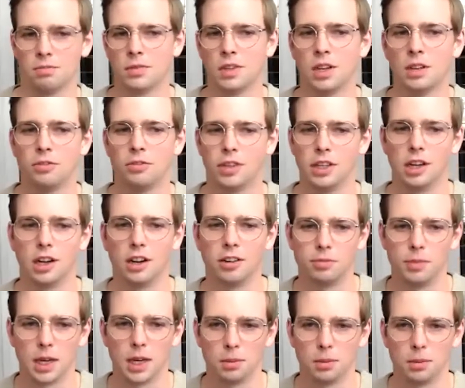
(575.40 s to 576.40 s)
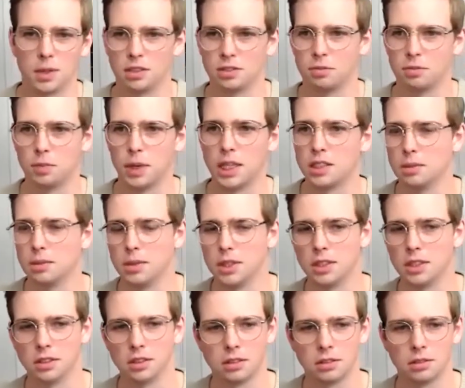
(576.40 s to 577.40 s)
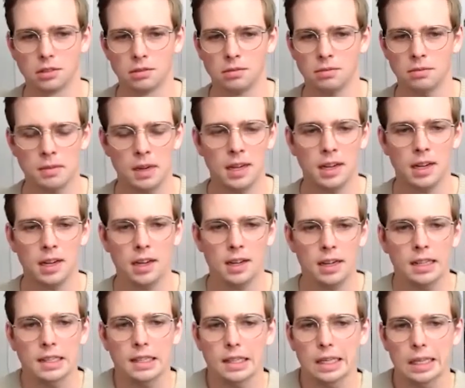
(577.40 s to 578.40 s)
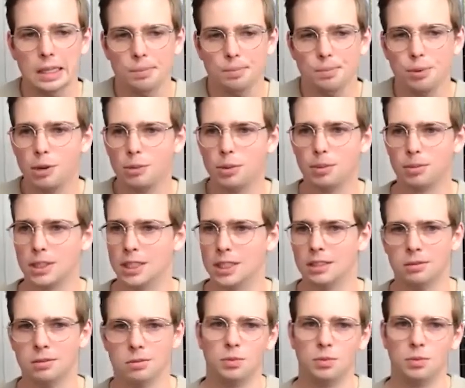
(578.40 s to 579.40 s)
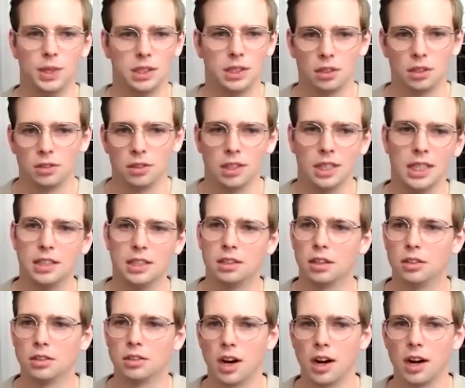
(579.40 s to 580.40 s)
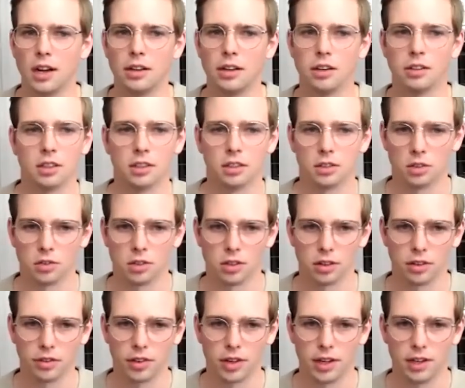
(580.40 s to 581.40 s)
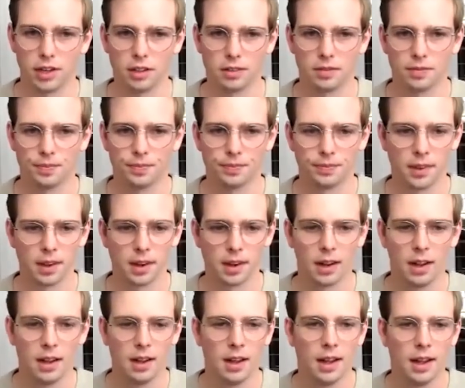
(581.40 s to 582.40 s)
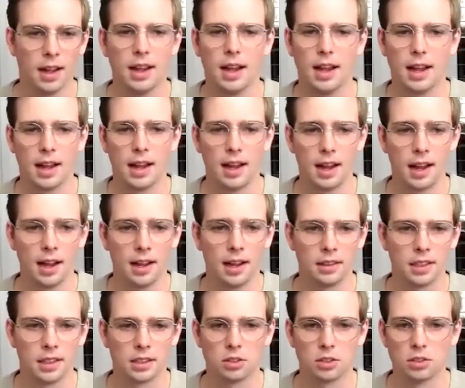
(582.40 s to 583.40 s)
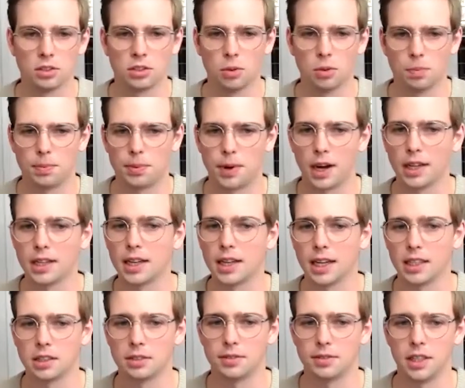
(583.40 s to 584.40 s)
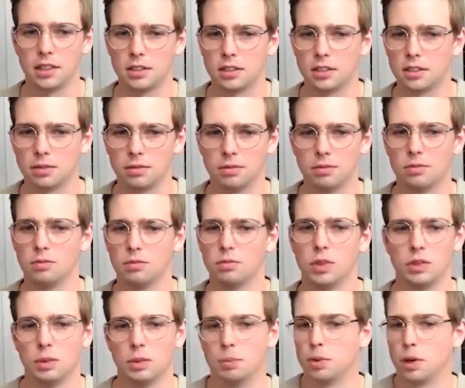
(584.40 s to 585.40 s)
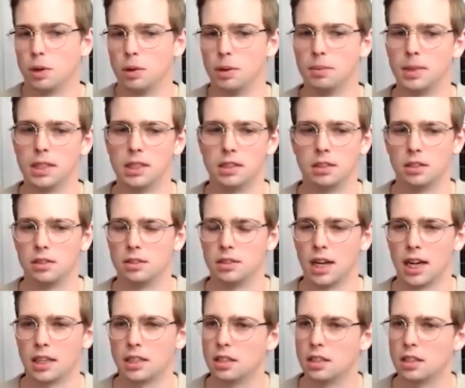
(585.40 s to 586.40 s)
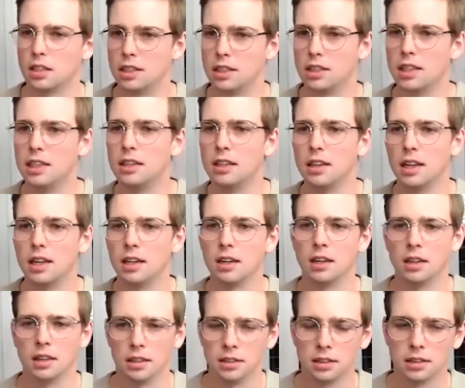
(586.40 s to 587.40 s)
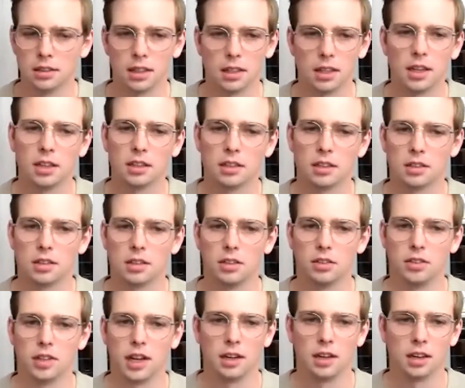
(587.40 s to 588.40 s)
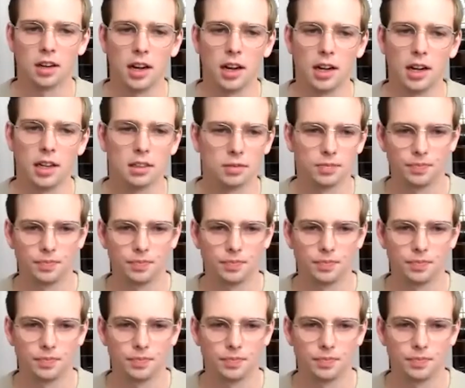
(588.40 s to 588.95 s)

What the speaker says: 3.5 megabytes of base images. And probably we don't need those either in our Docker container. And there's also PyCache files, which we probably don't actually need in our container either.